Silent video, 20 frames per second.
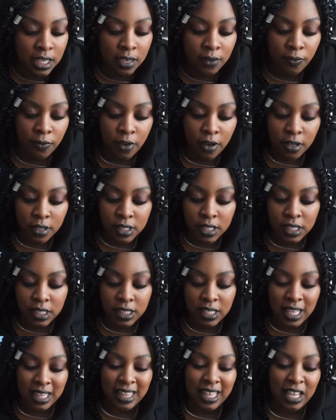Frosties,
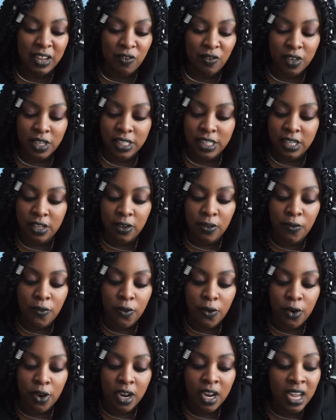I think retail
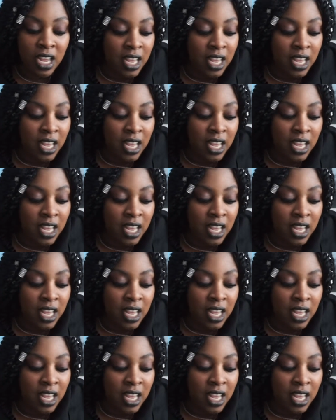for,